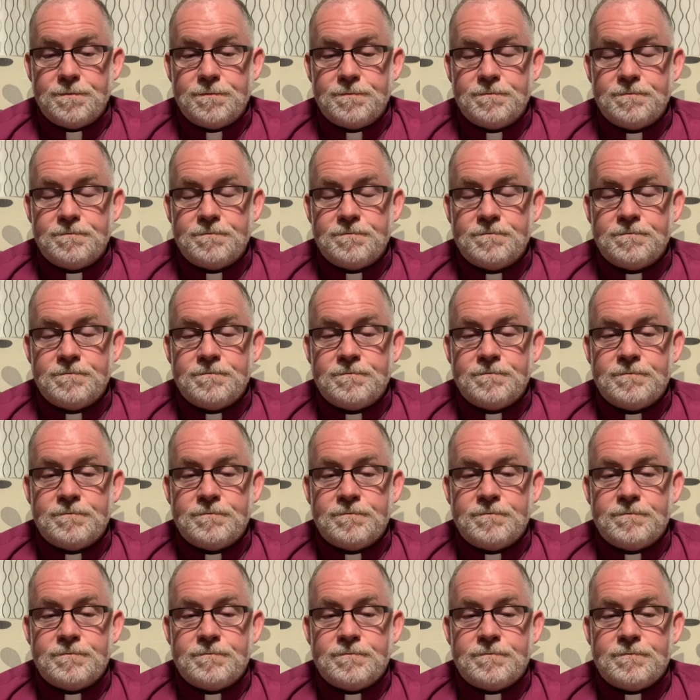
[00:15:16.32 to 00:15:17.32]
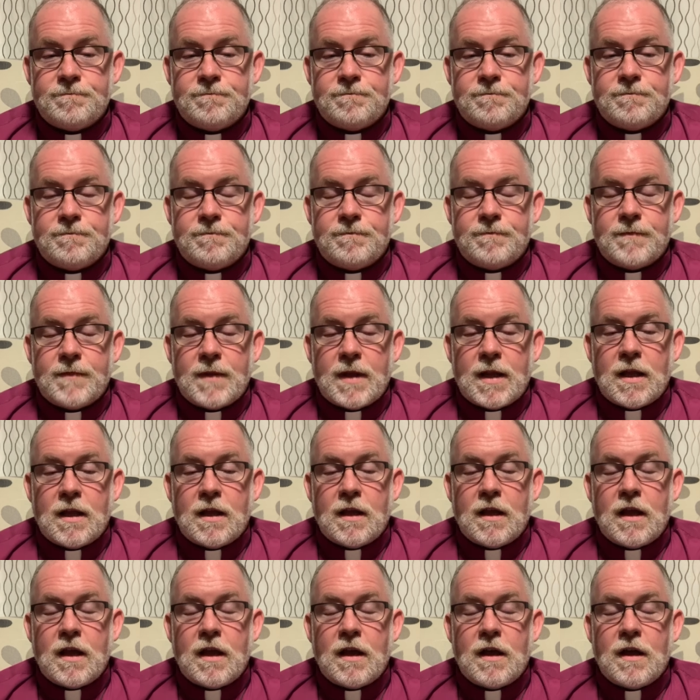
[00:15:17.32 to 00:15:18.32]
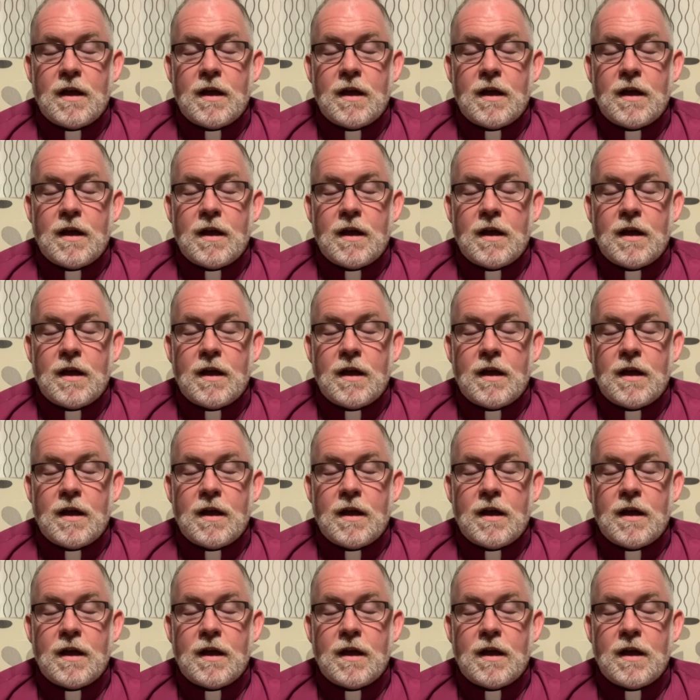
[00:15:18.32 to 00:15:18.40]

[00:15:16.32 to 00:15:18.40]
(silence)